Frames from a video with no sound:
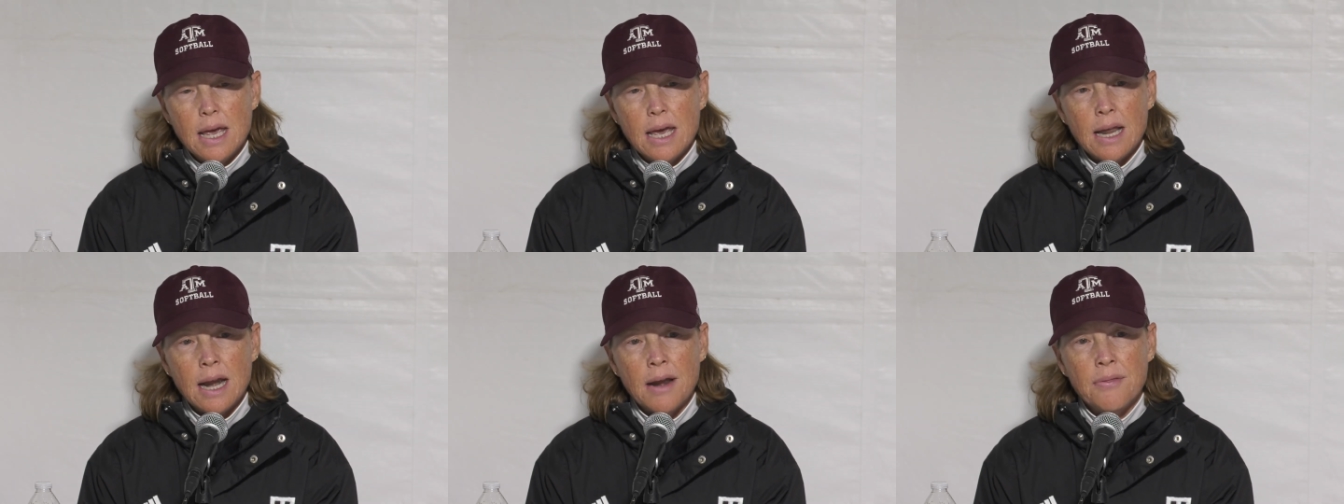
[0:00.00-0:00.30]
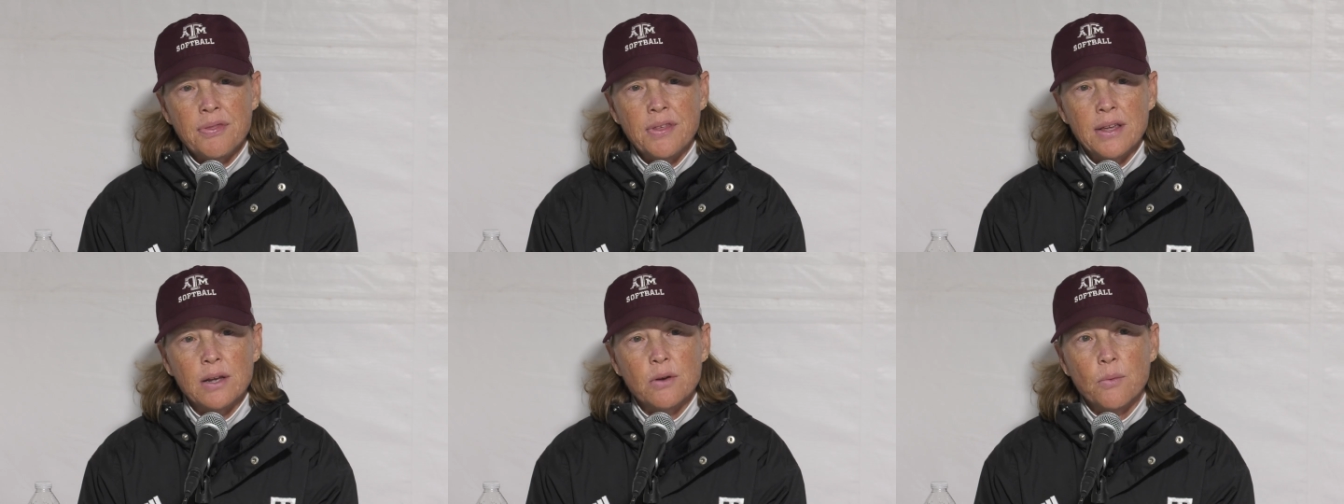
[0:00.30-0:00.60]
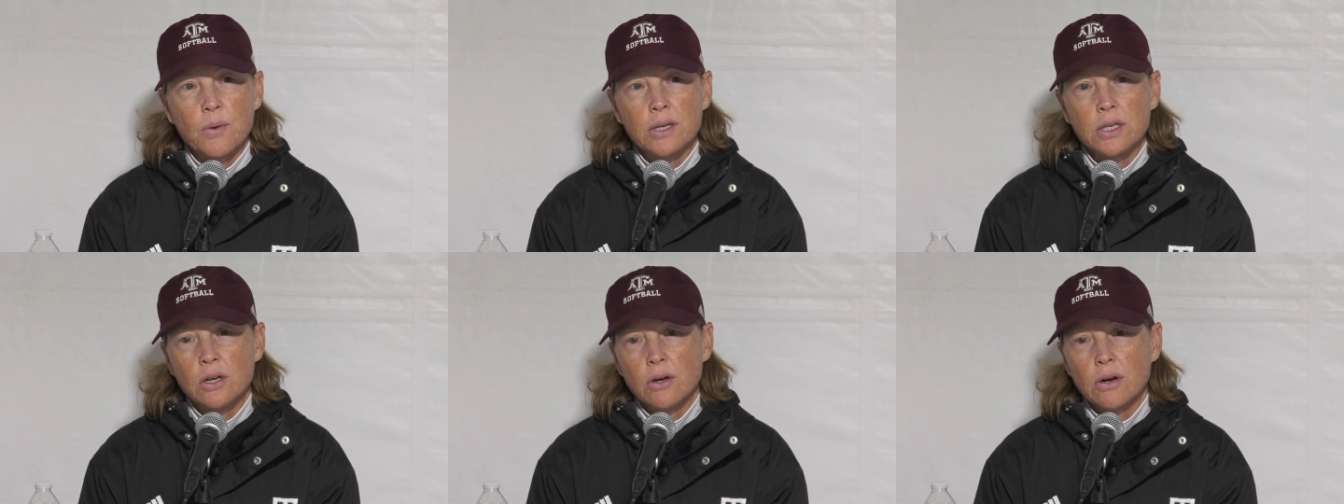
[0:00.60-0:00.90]
And I think
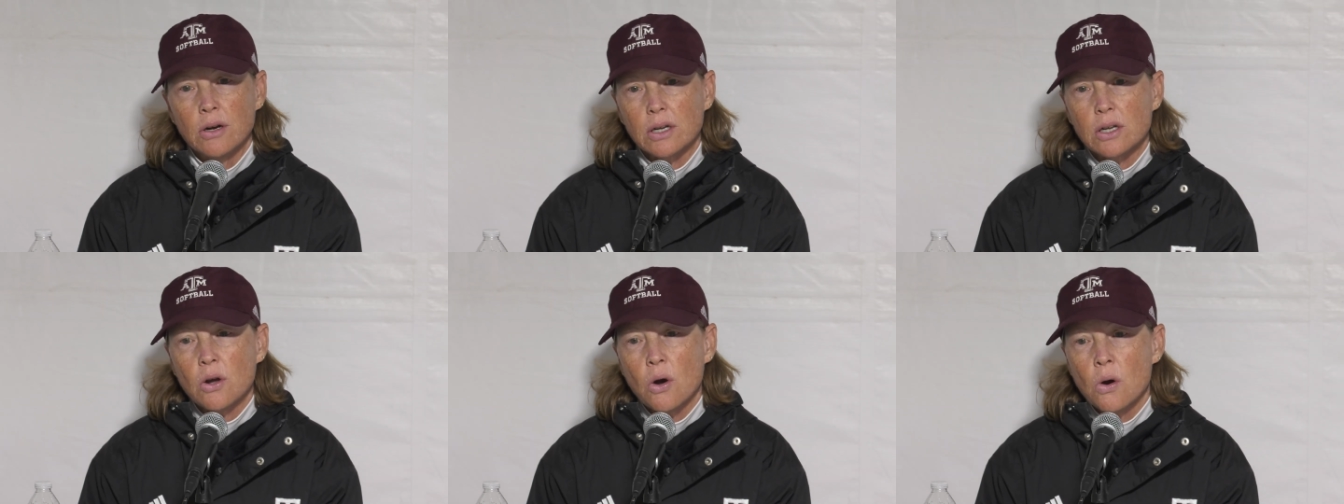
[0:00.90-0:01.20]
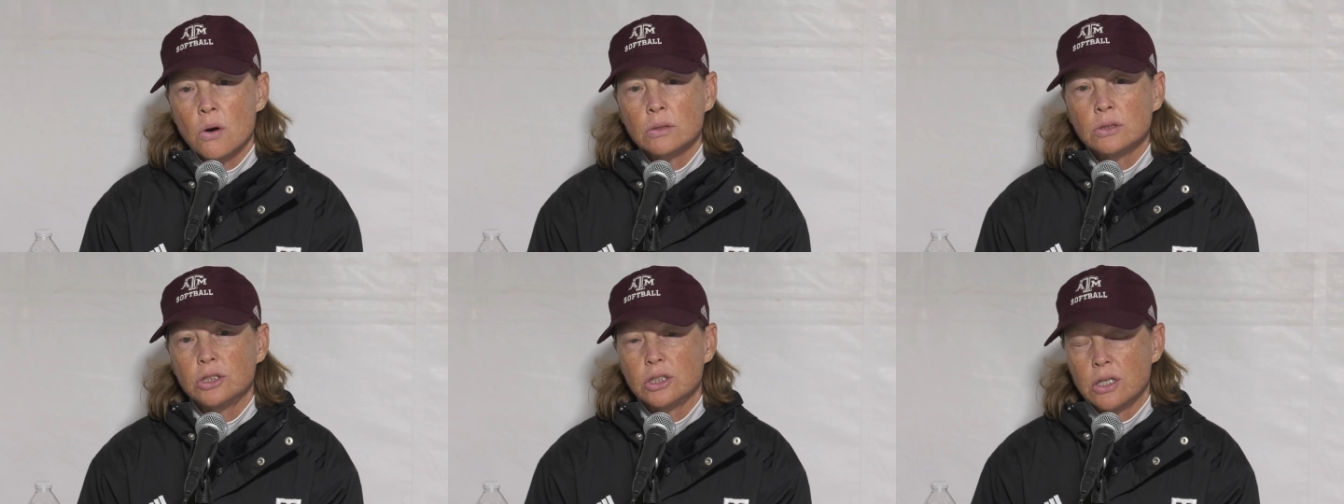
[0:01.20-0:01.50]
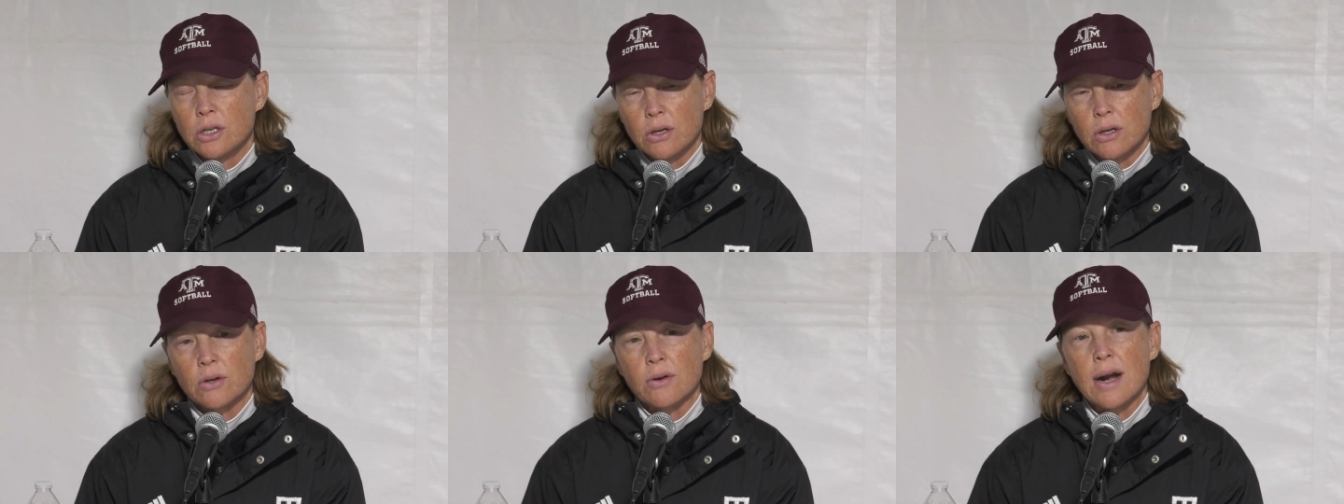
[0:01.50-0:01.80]
when you're a coach
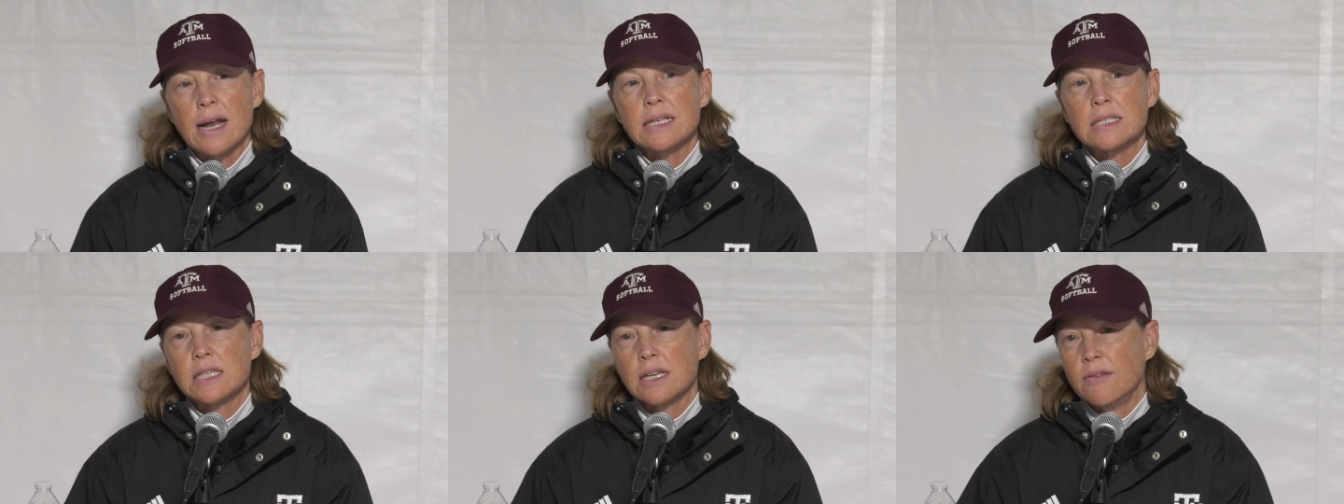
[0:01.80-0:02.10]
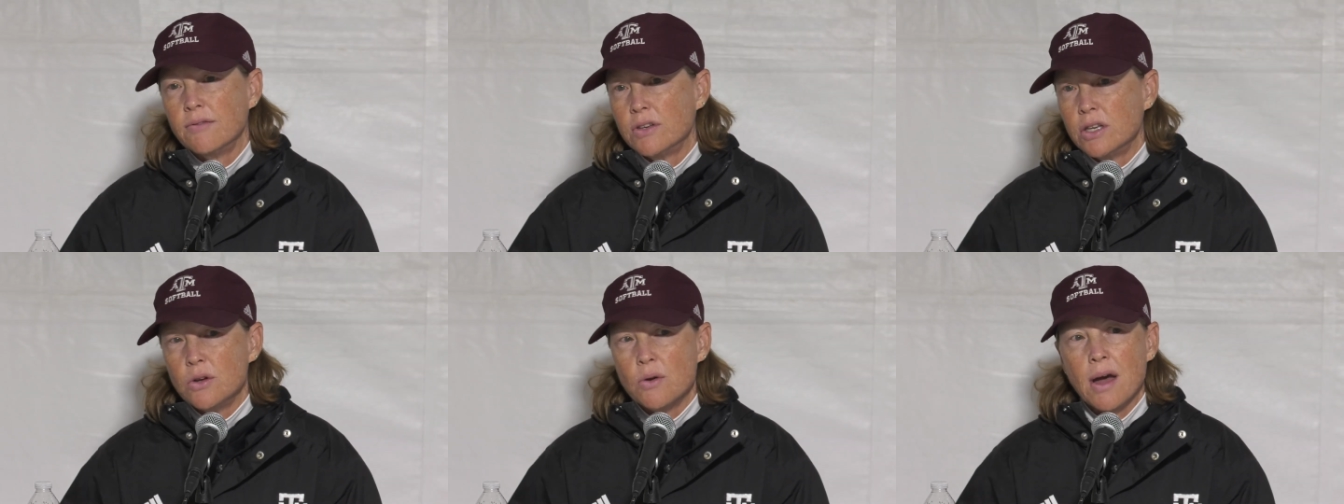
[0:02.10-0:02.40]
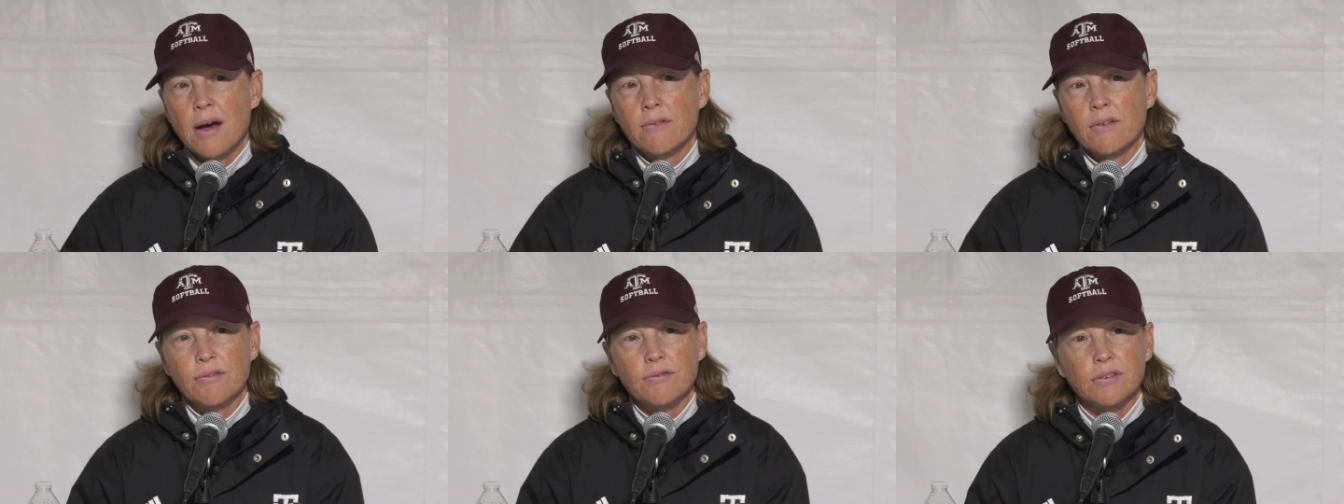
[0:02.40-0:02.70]
and you're aggressive and you
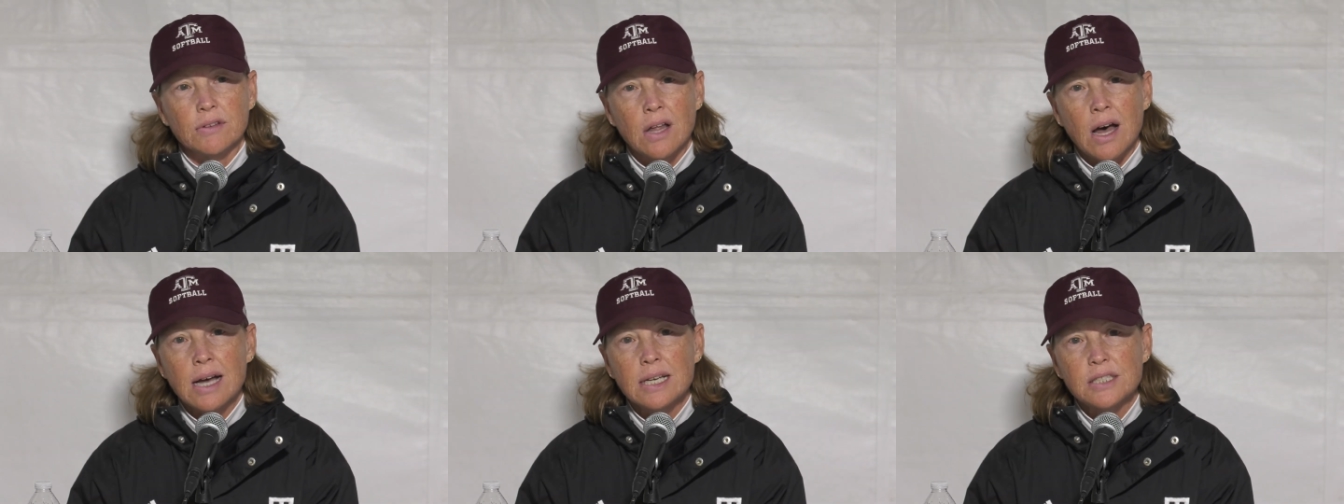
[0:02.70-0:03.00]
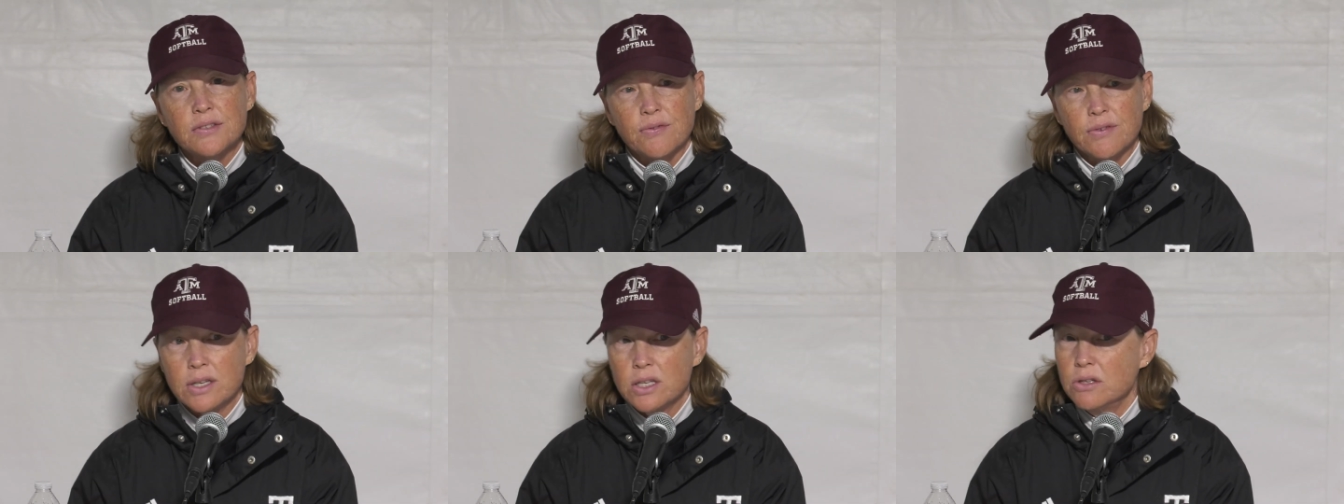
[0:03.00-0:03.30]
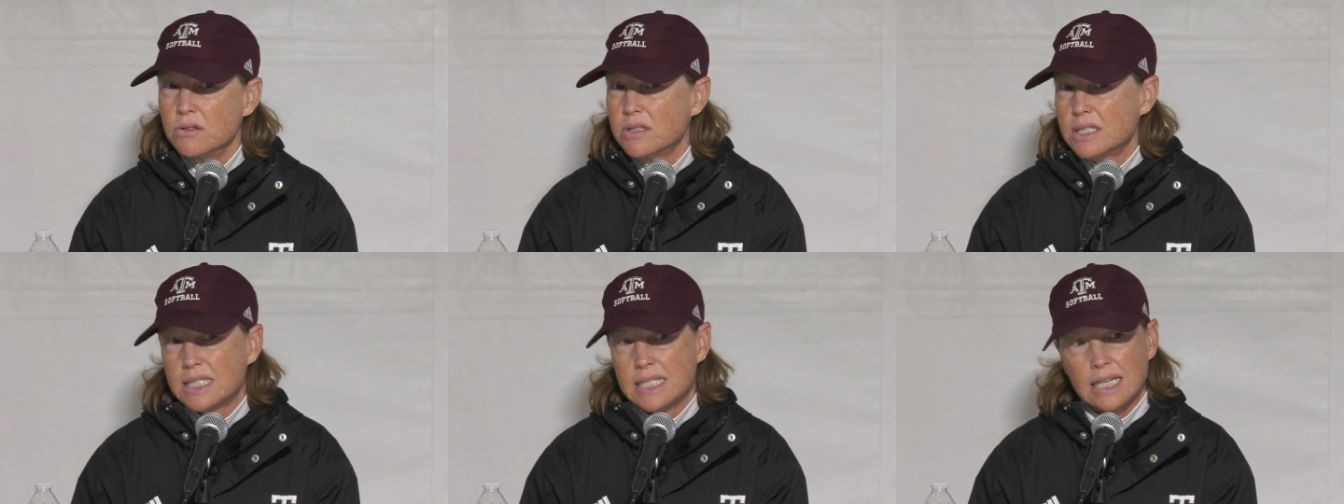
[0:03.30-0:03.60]
have a philosophy,
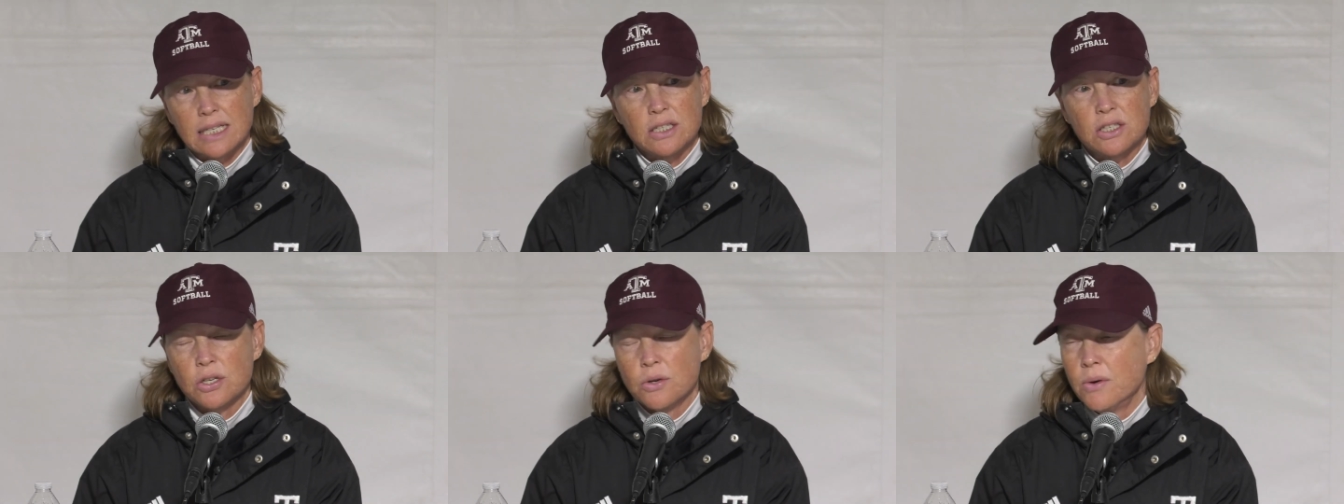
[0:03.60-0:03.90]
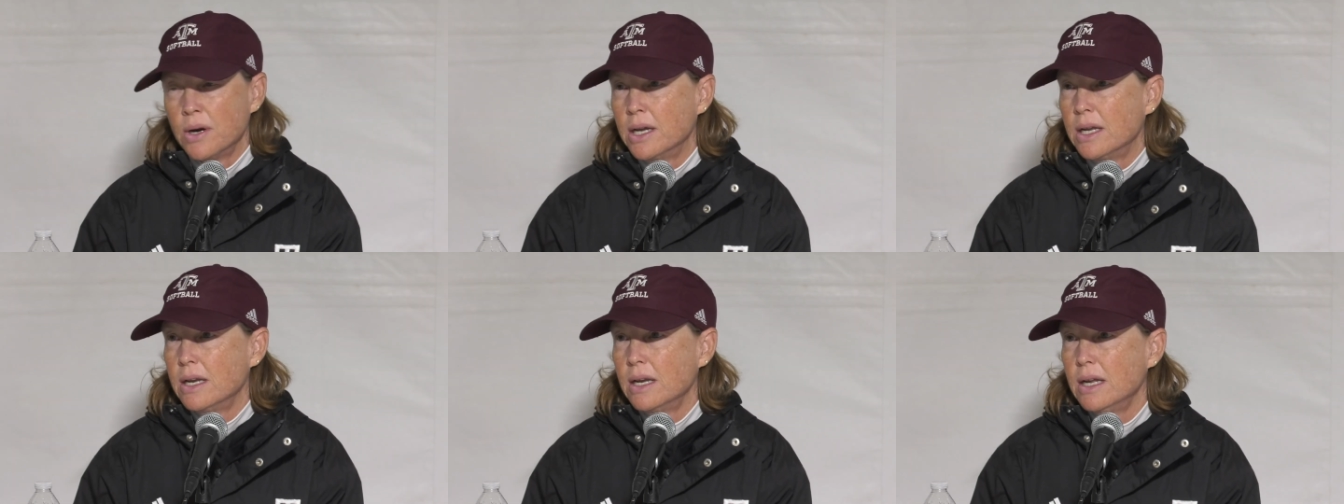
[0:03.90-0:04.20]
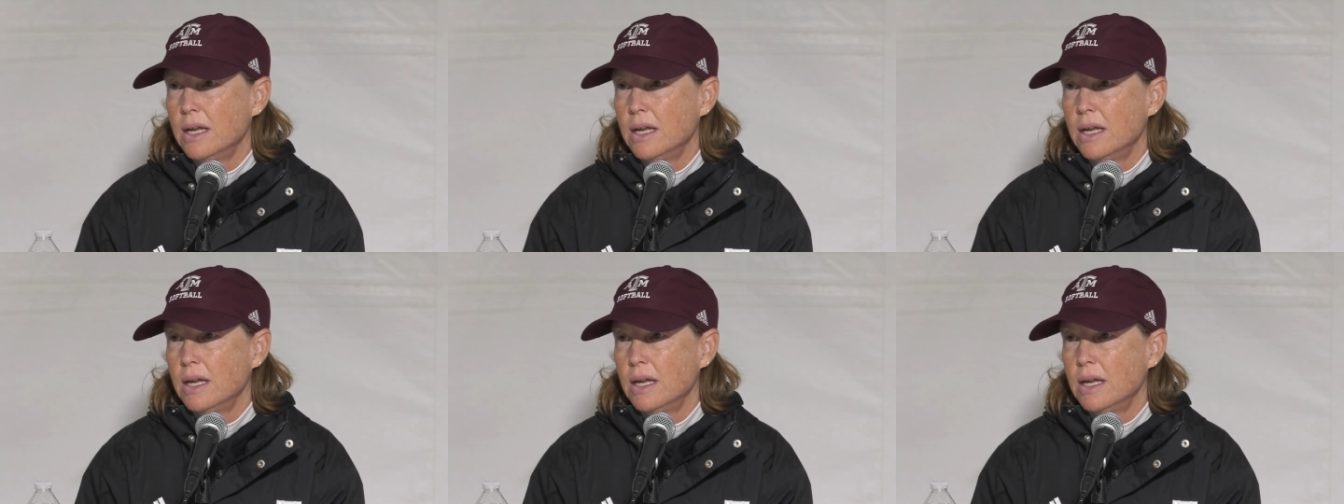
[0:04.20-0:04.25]
you stick to it.